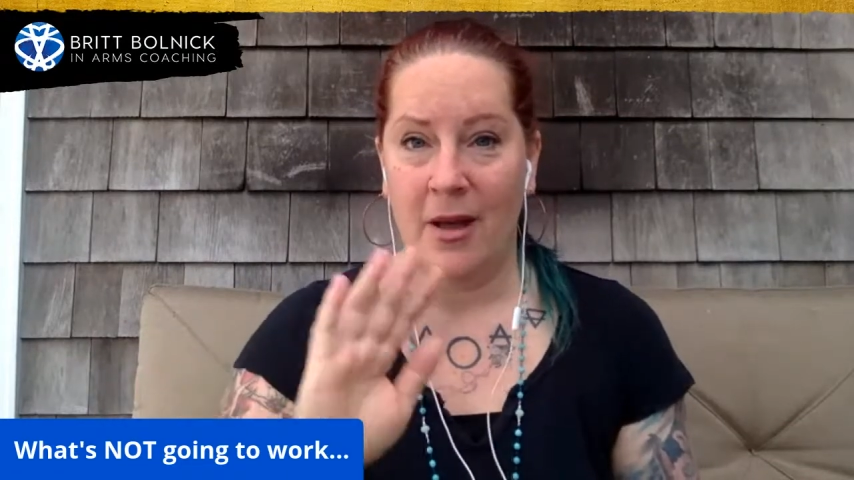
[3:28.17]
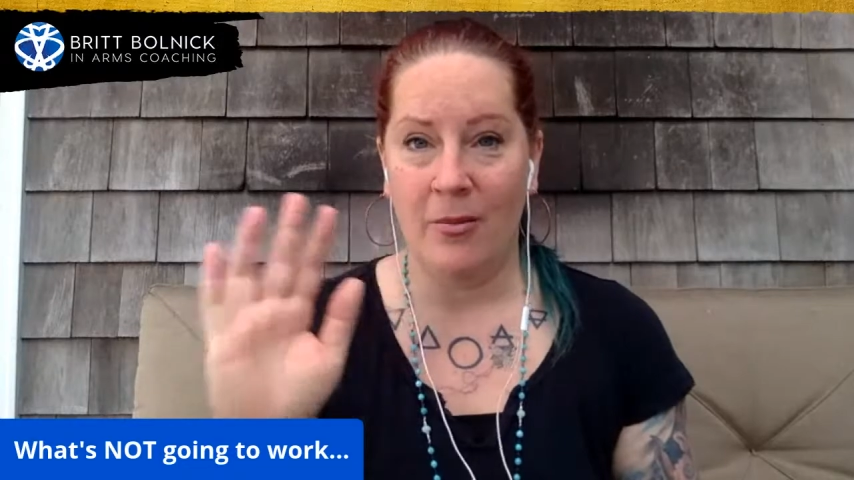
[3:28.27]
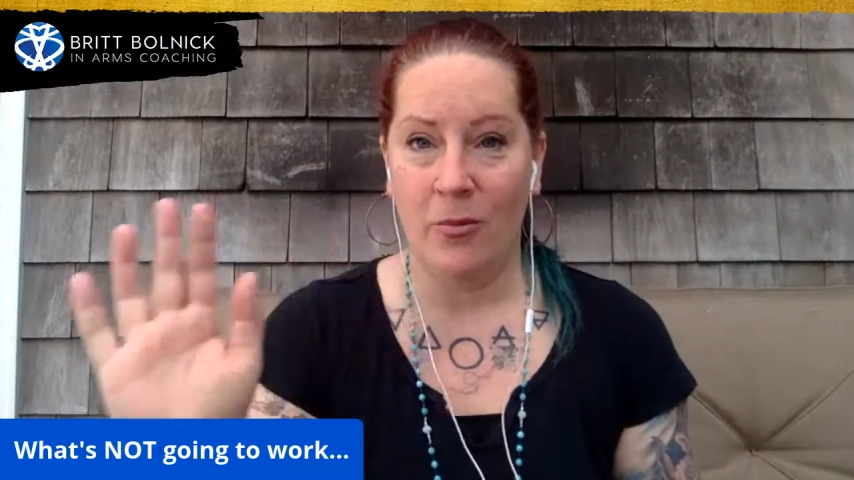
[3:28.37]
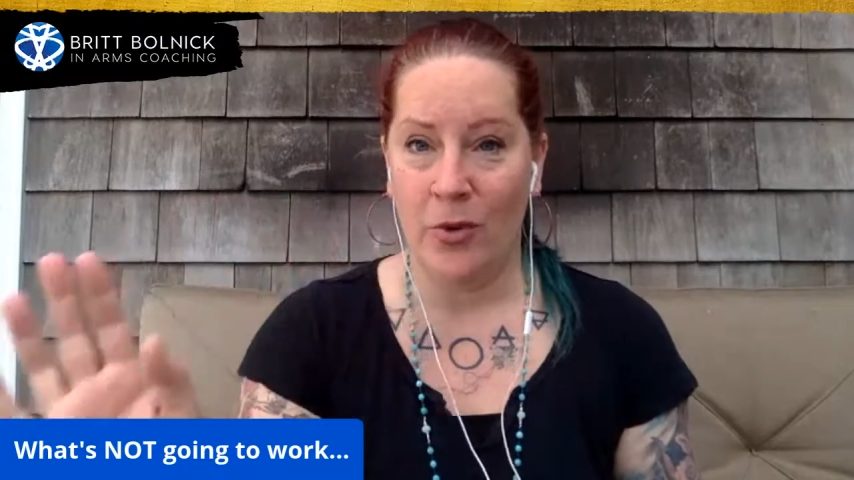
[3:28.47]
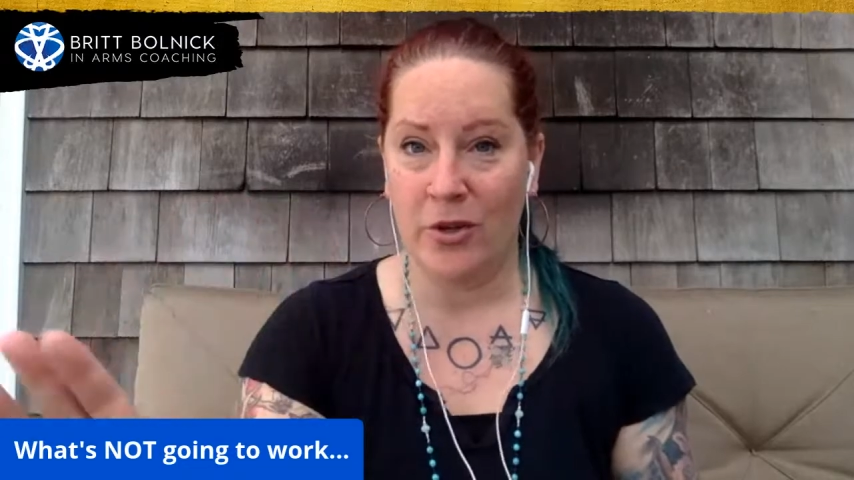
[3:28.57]

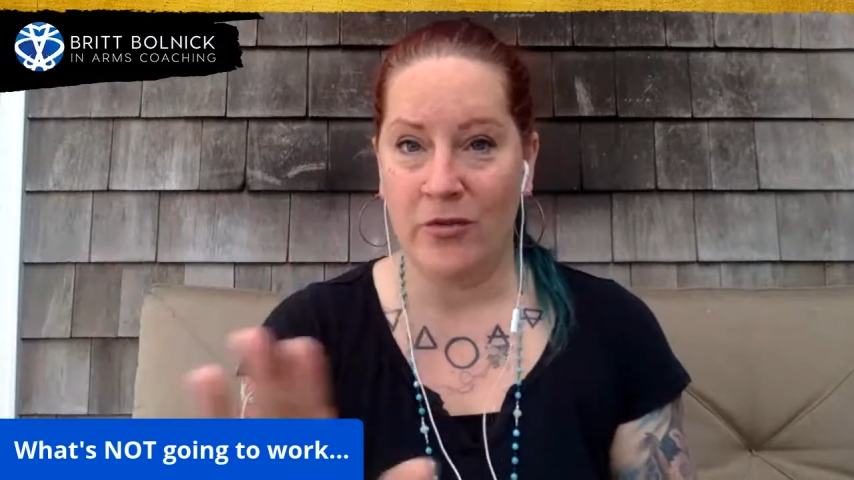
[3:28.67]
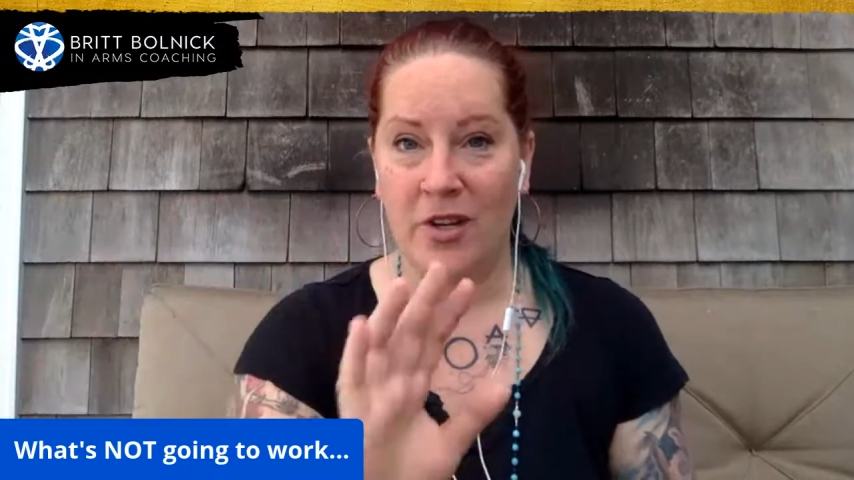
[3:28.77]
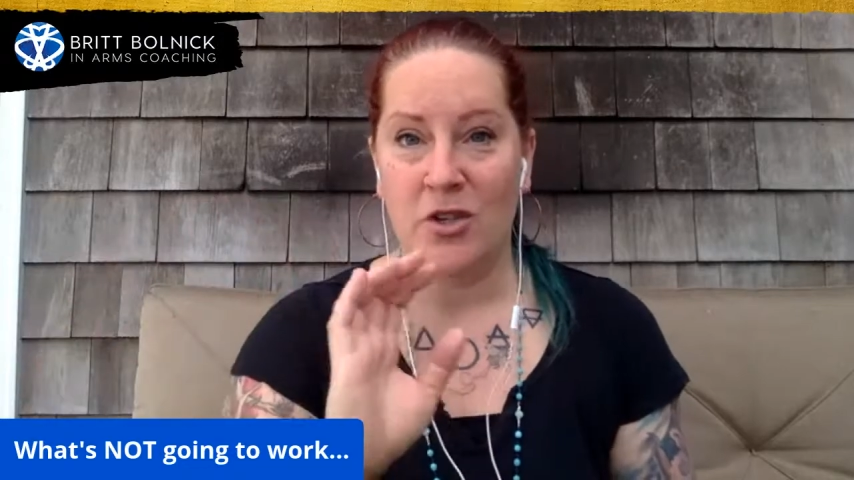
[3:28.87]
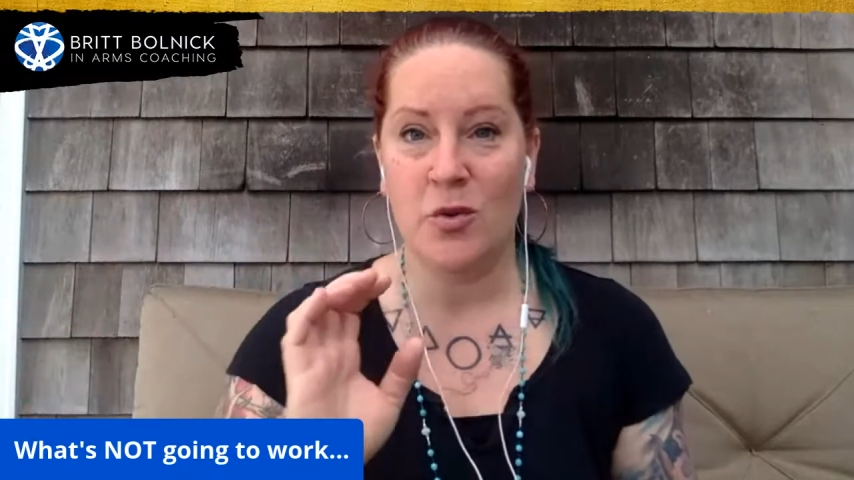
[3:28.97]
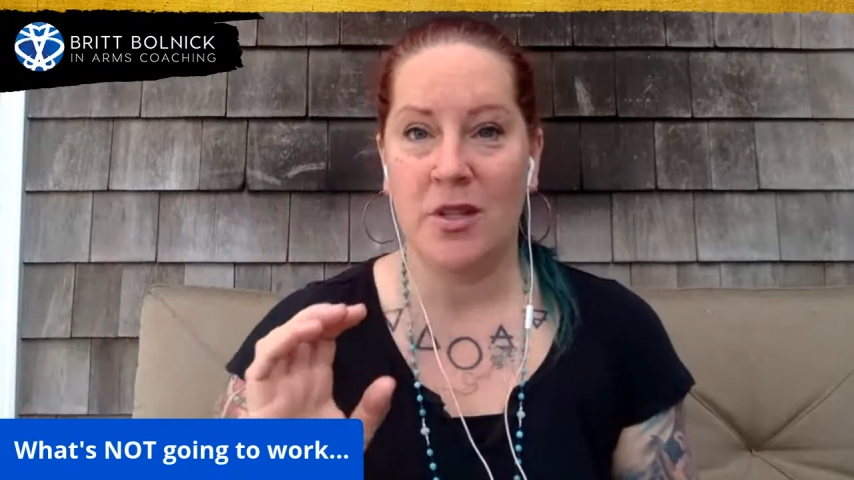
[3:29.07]
When you're
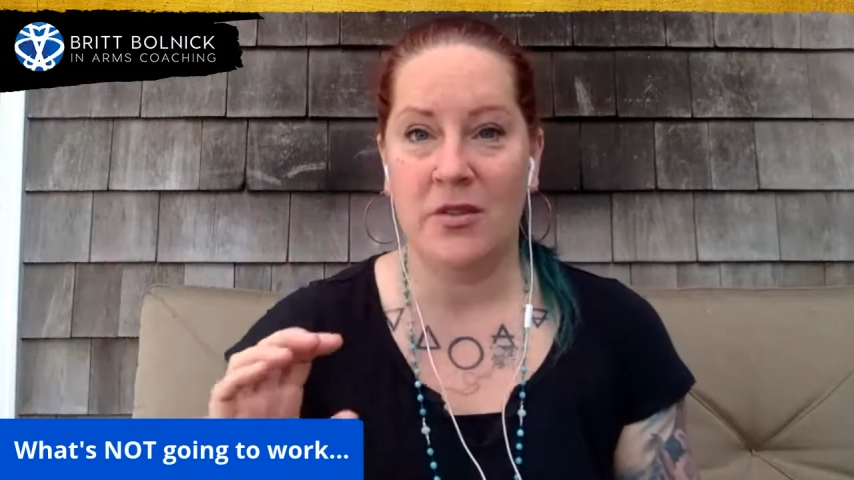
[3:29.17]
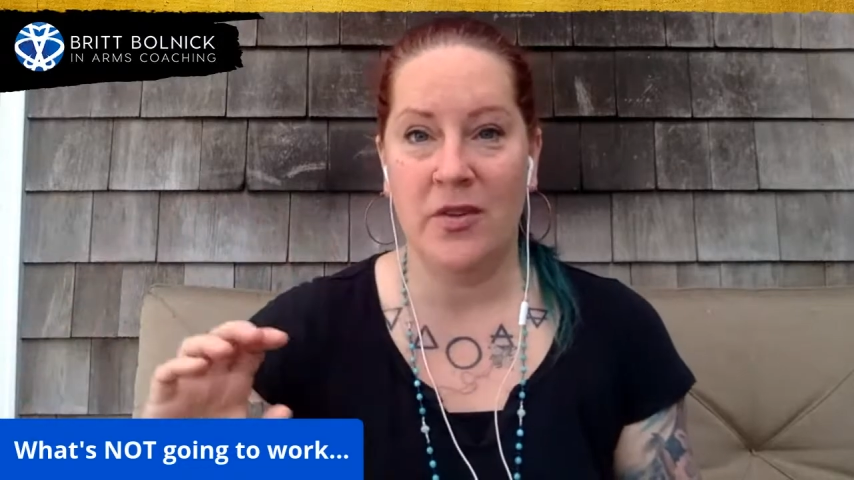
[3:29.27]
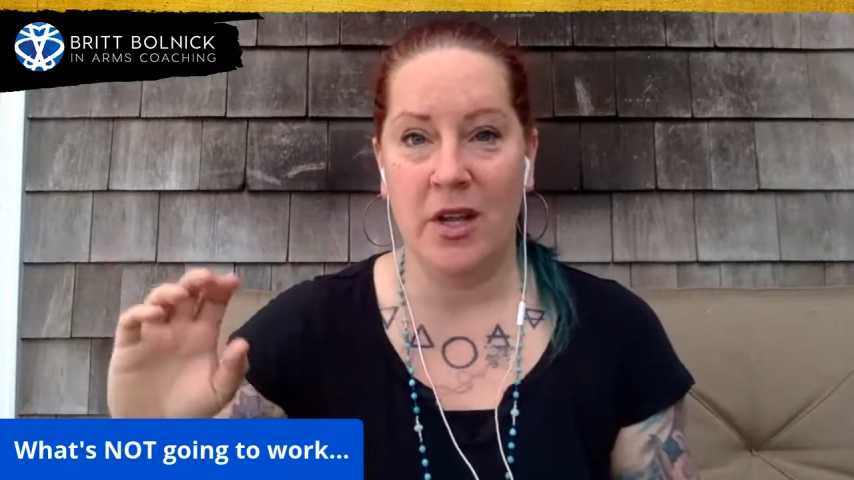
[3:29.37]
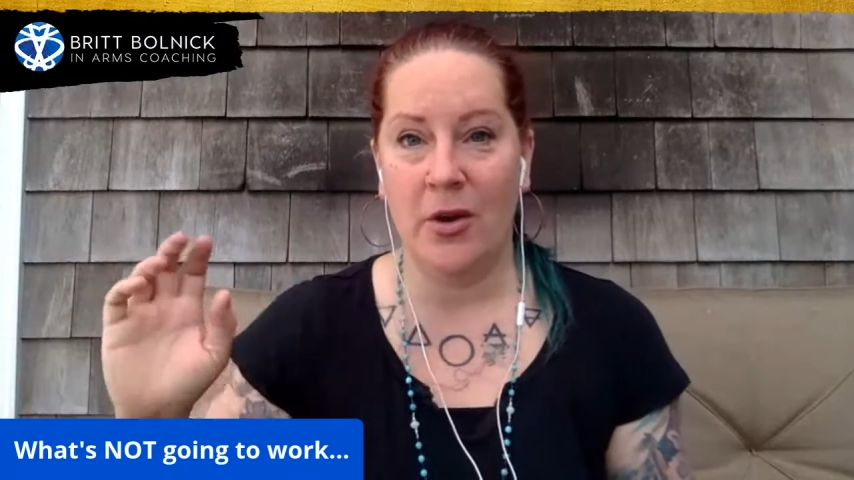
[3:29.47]
finished with this video,